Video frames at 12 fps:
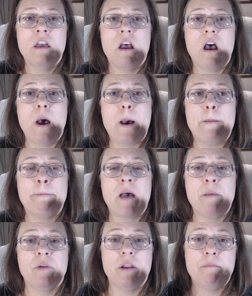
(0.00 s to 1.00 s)
I'm
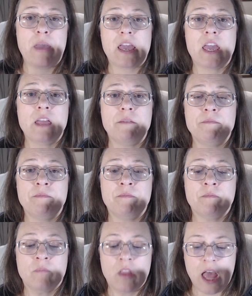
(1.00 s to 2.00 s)
going to make it.
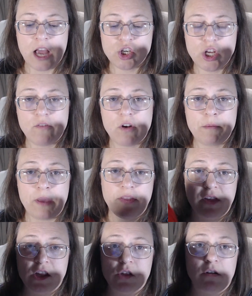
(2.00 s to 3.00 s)
Actually, I've already made
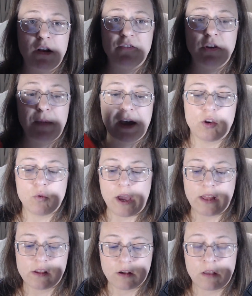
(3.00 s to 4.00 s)
this, so I don't have to make it
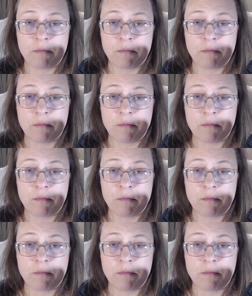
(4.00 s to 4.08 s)
twice.